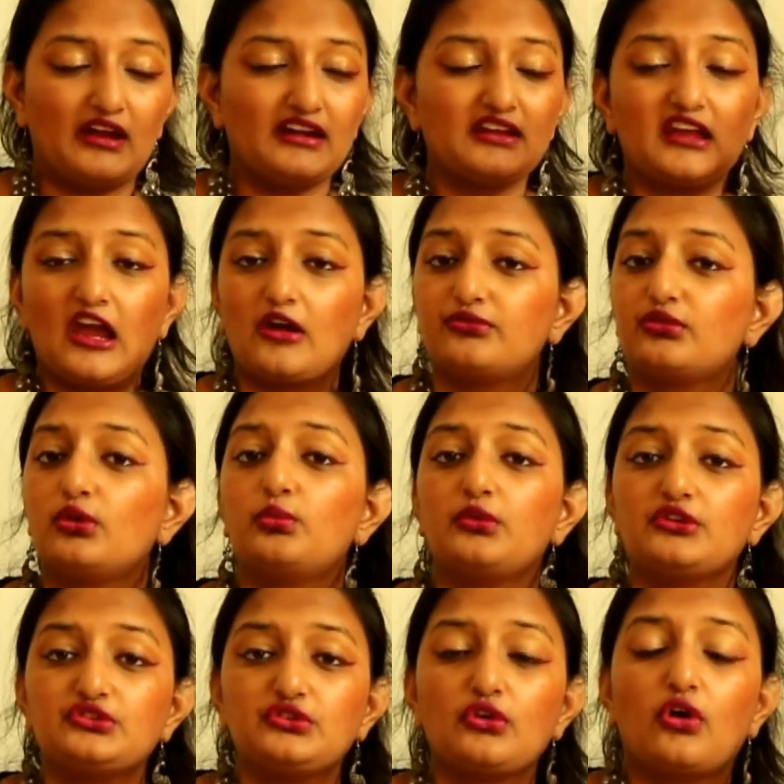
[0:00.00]
very careful
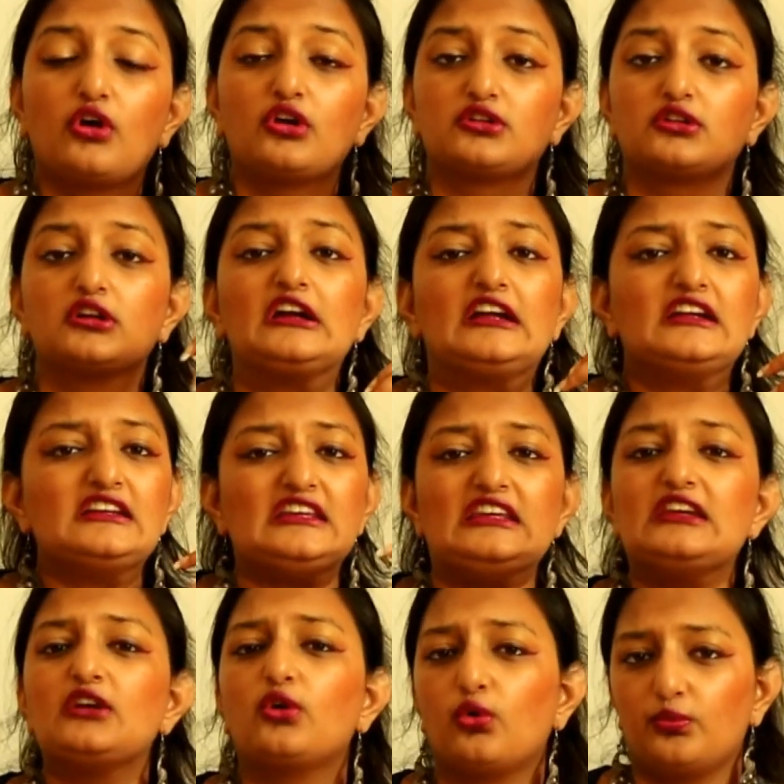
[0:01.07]
with your
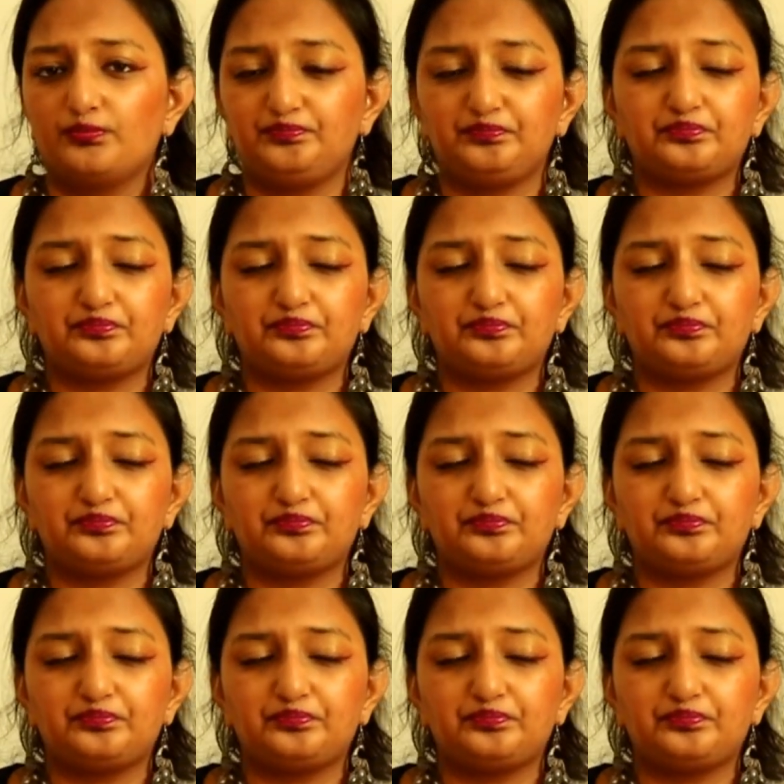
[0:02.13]
ego.